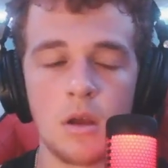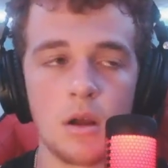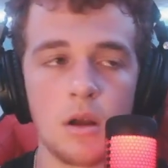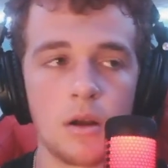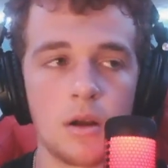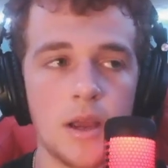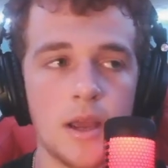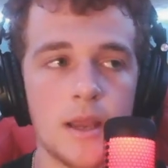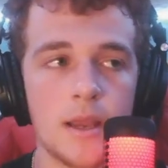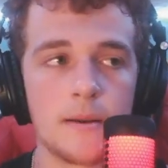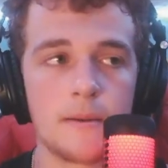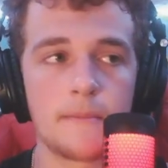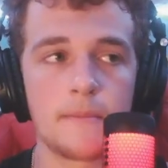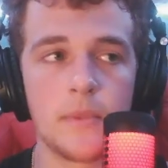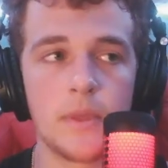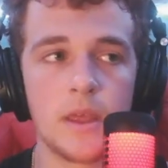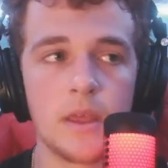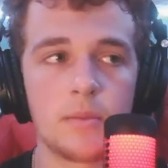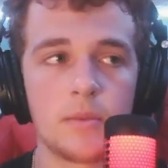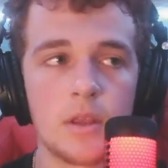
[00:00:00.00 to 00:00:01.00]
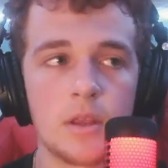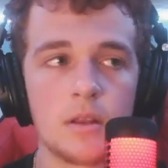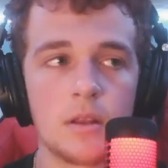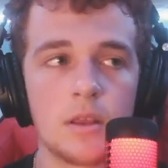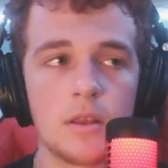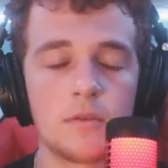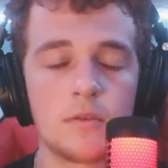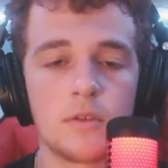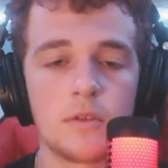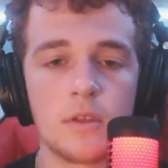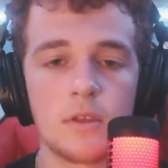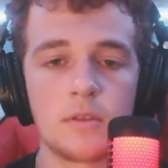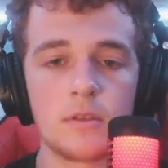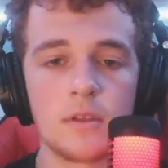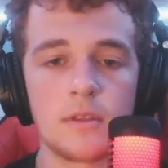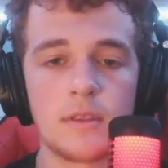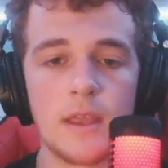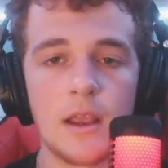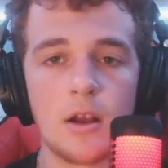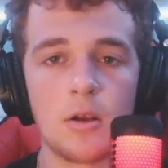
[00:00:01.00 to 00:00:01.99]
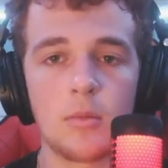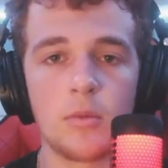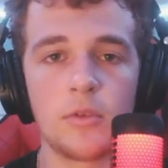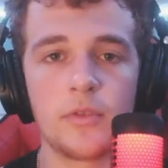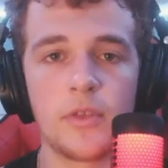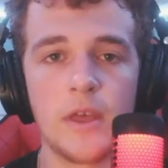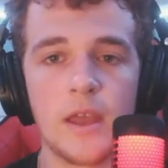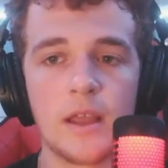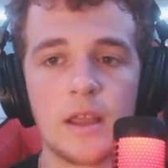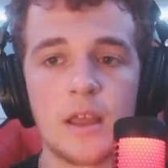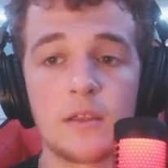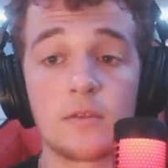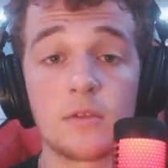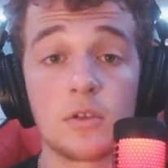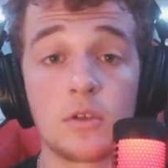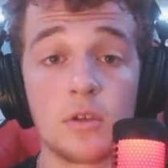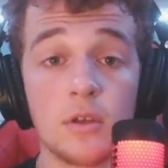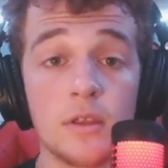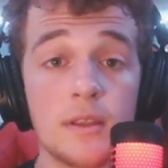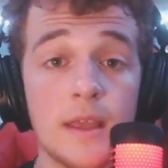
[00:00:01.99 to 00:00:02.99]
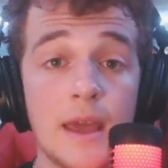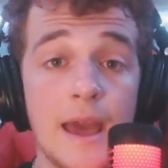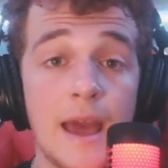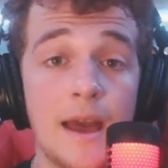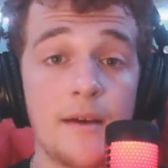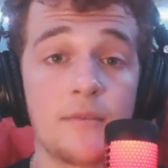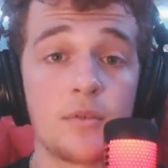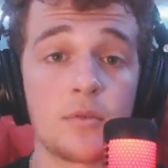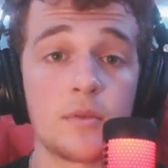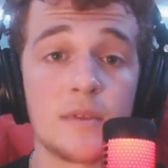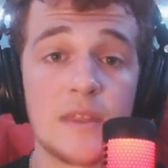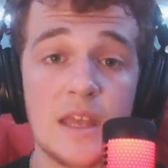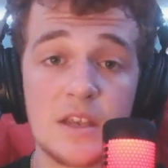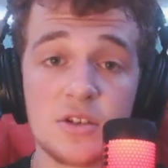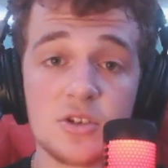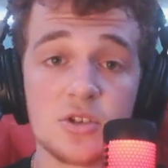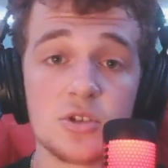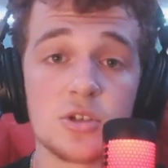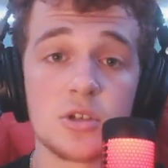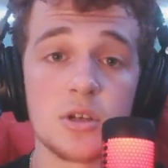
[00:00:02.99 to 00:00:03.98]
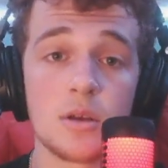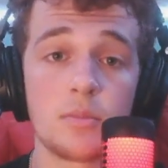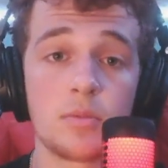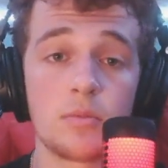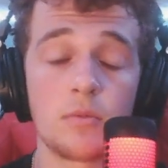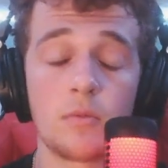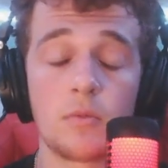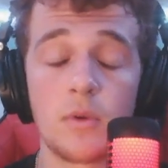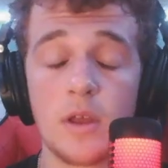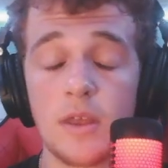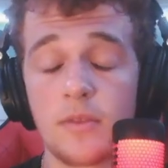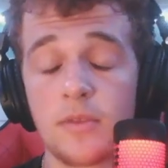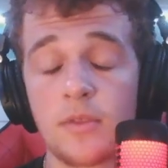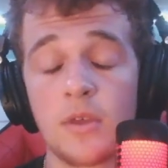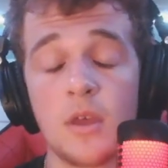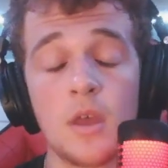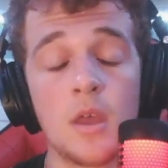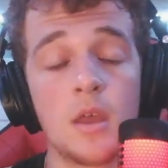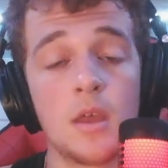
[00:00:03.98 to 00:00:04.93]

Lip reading: All right? I mean, it's a terrible thing. It's good to have a relationship with